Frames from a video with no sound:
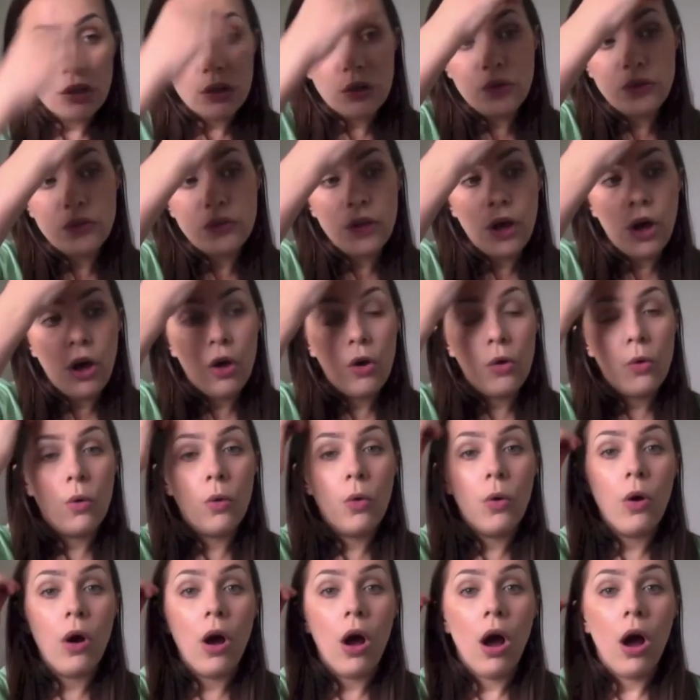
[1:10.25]
So
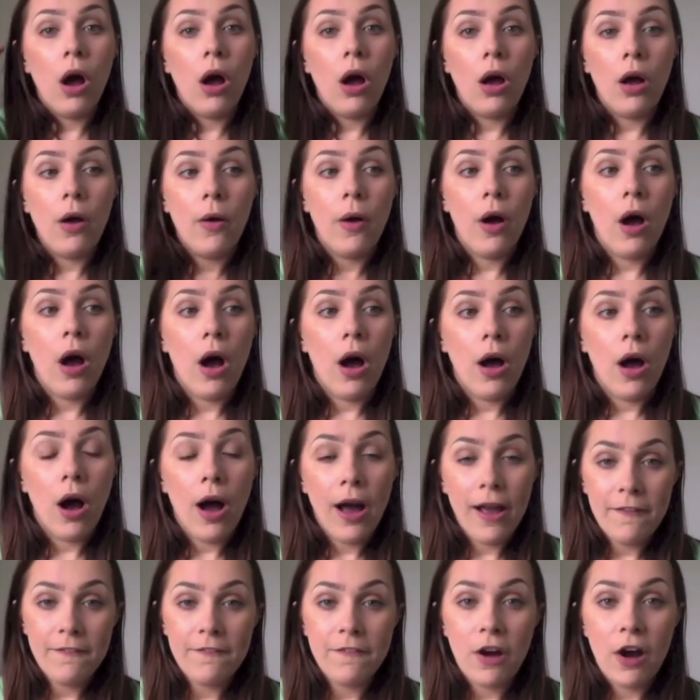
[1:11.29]

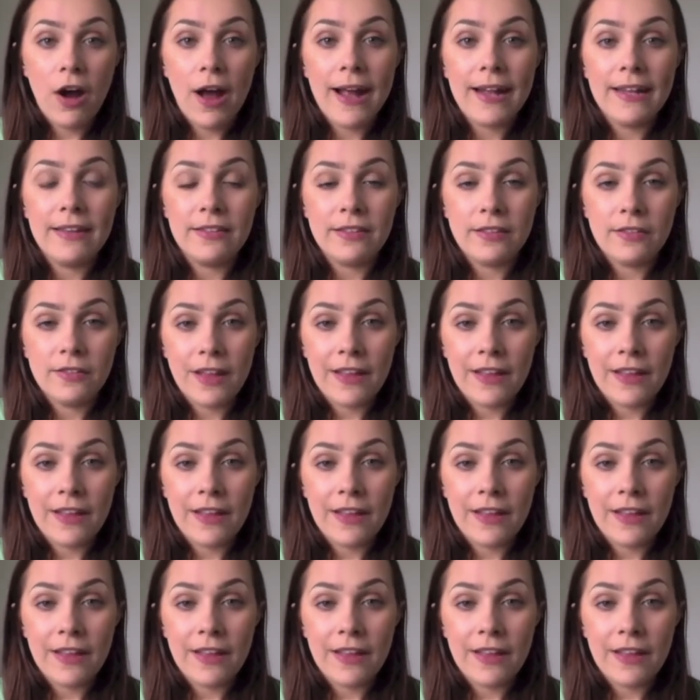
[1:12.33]
I find